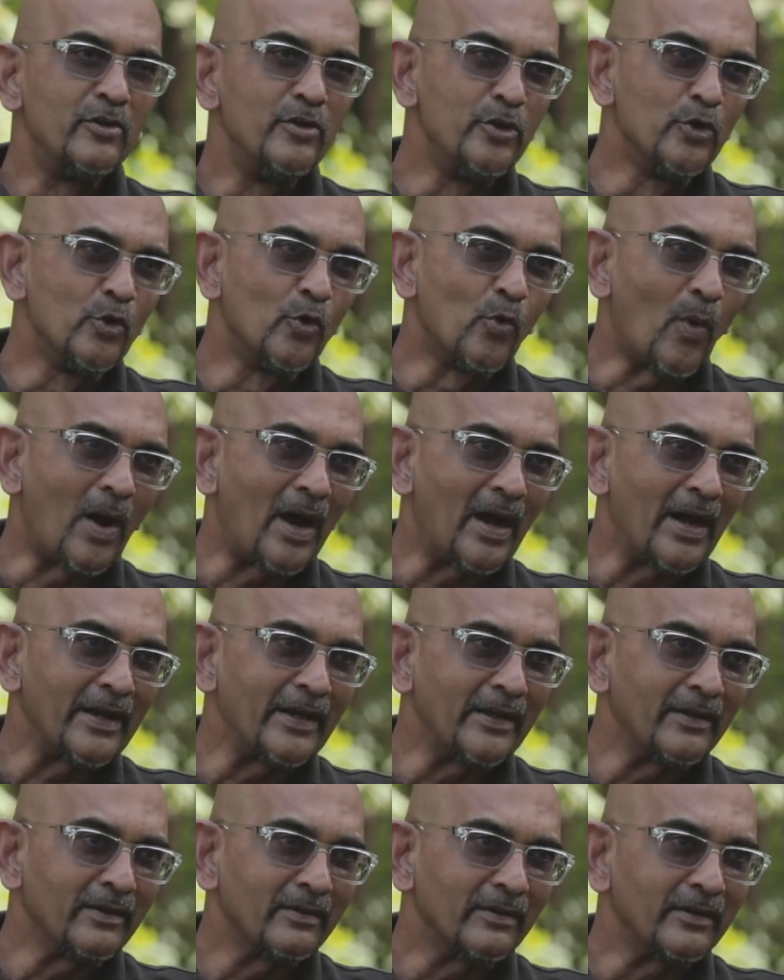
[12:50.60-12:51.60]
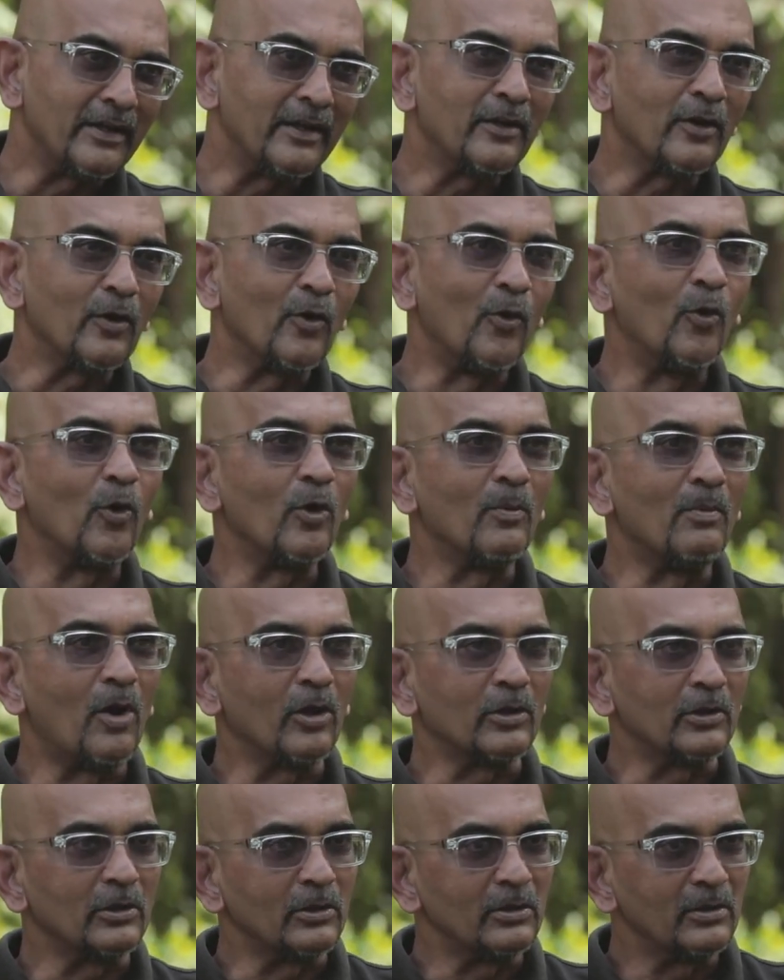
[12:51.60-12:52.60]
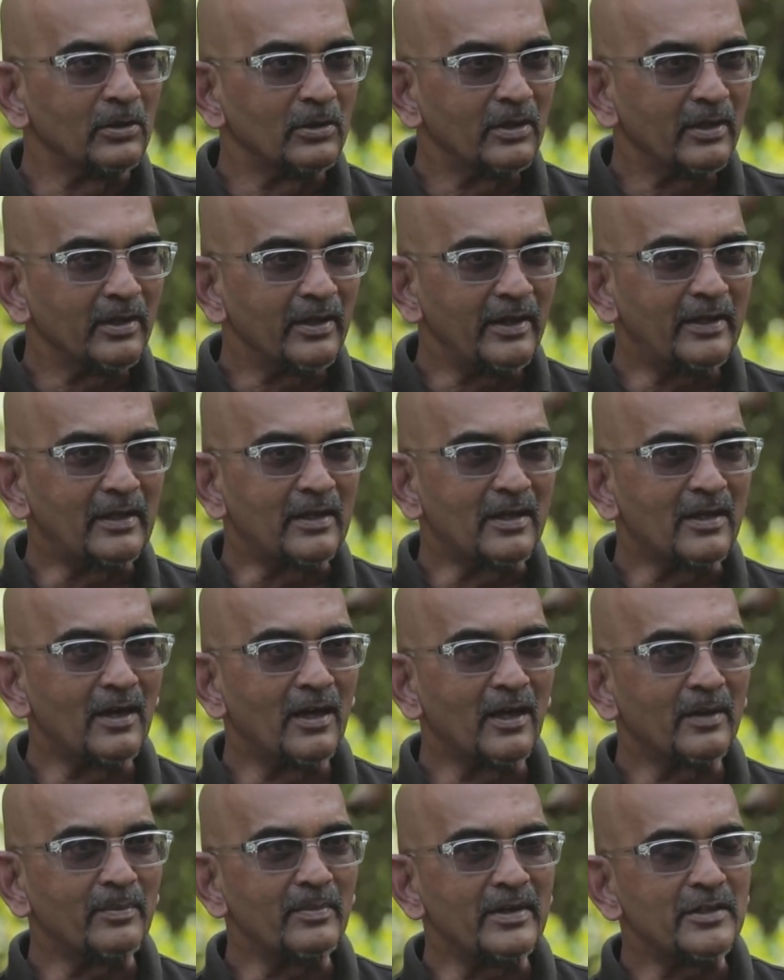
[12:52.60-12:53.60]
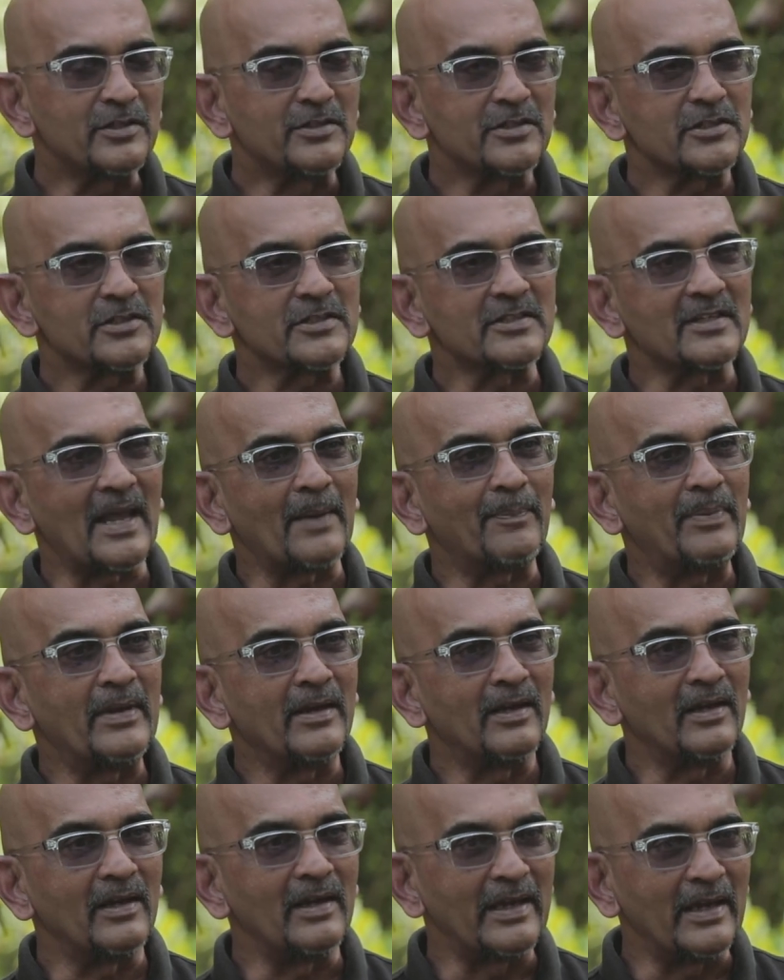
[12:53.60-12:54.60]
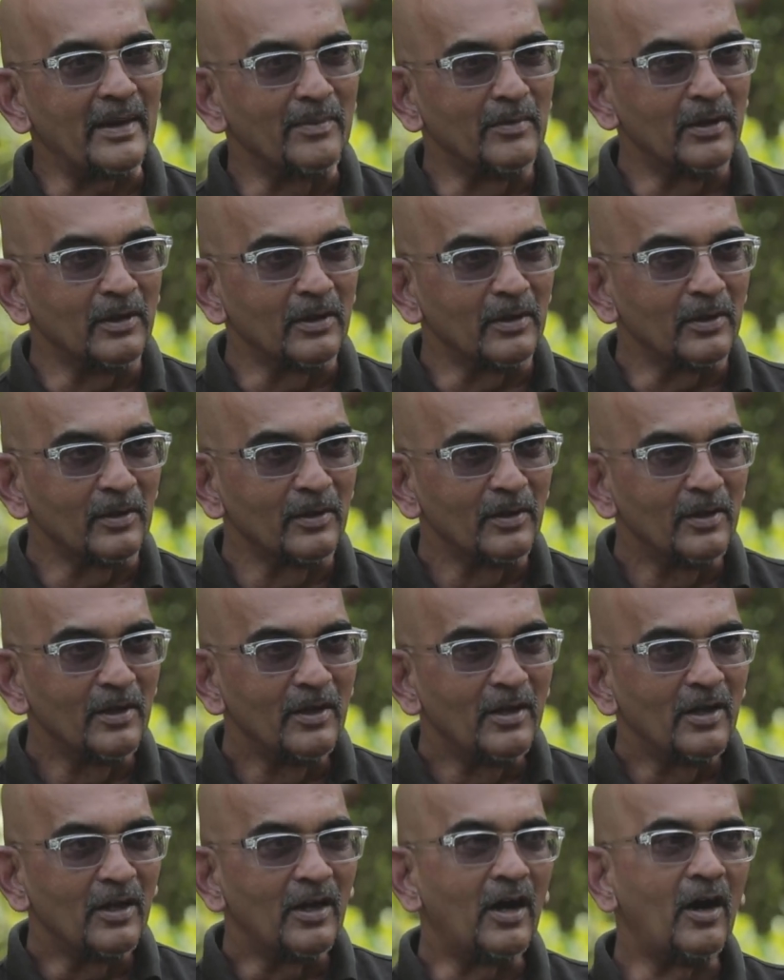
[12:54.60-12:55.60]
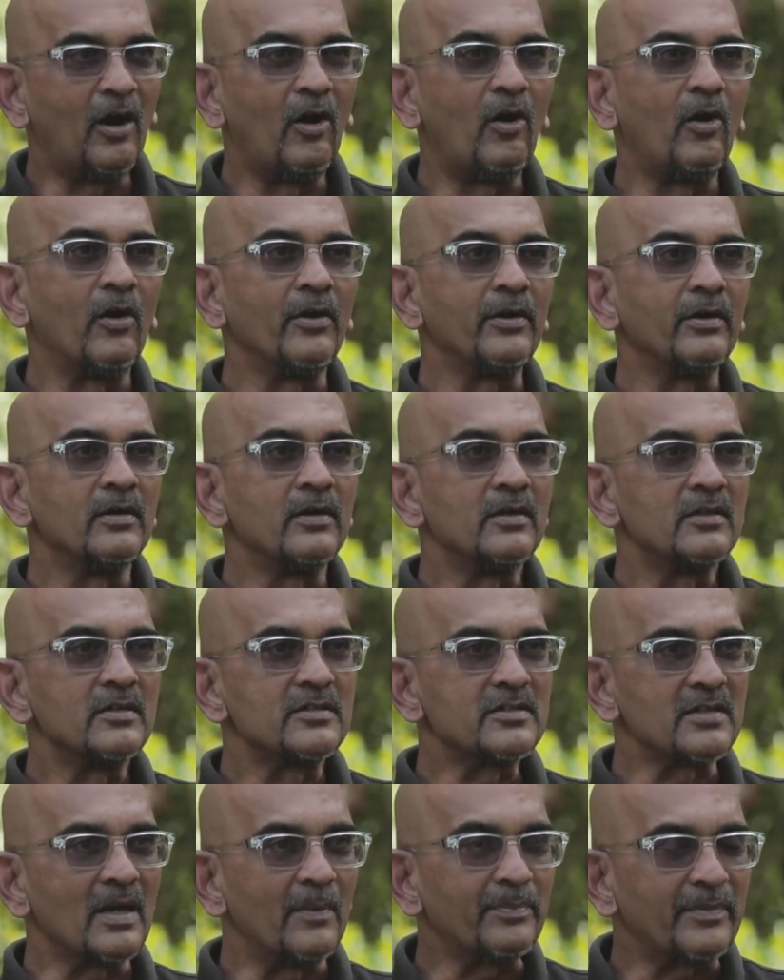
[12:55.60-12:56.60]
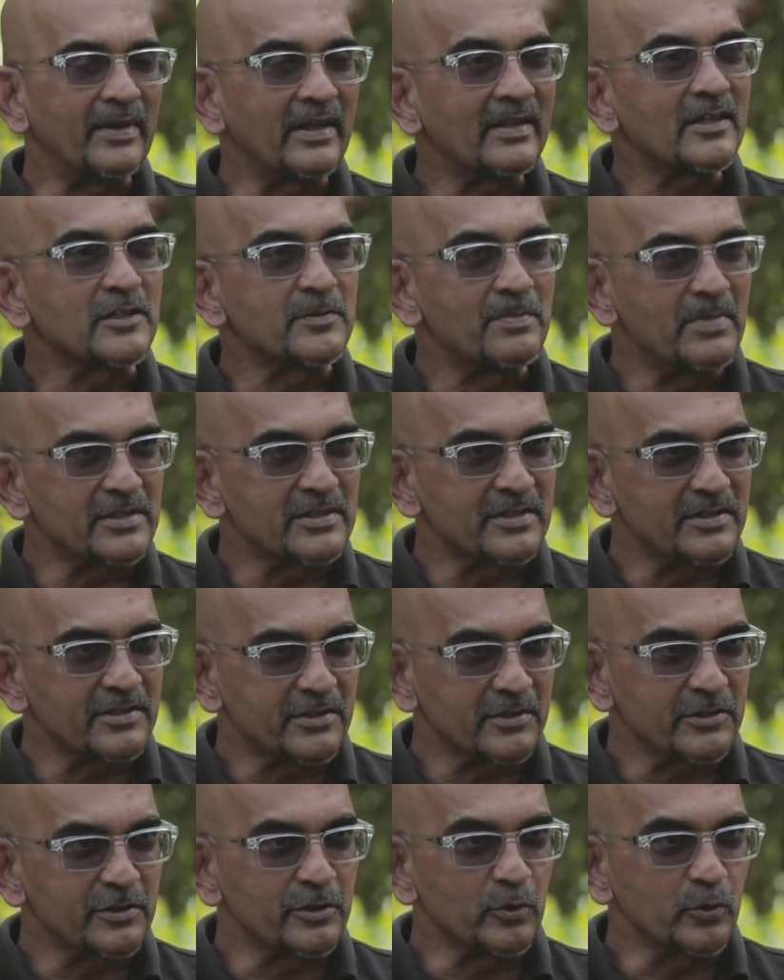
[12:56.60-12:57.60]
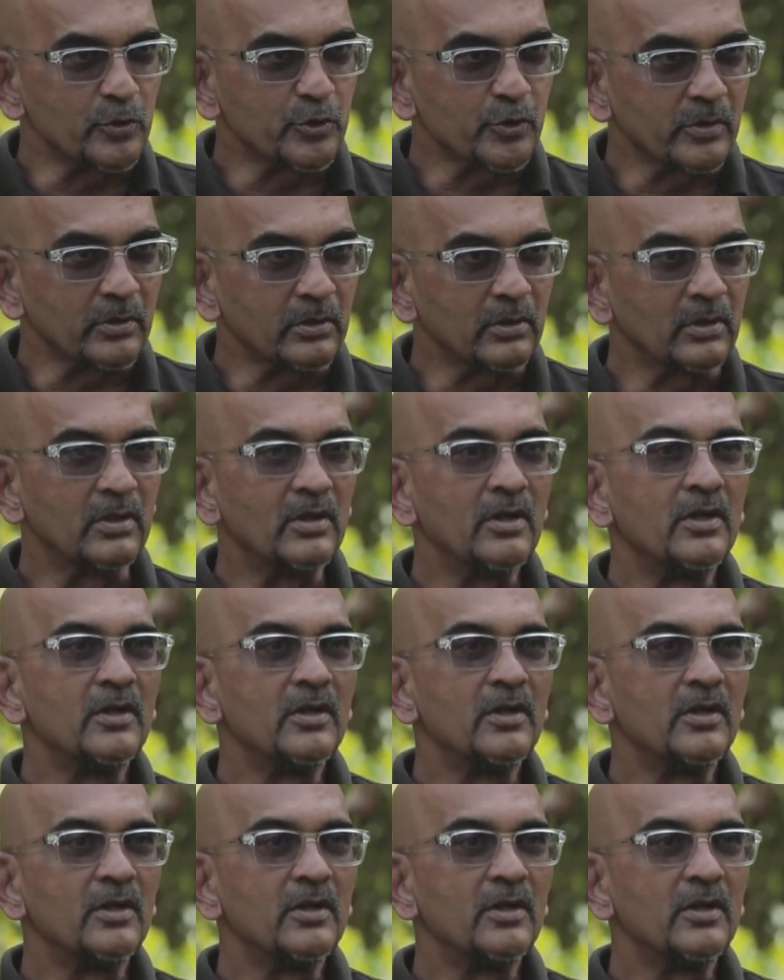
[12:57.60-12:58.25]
new wine in an old bottle. It can't be just slapping a label on something that's business as usual.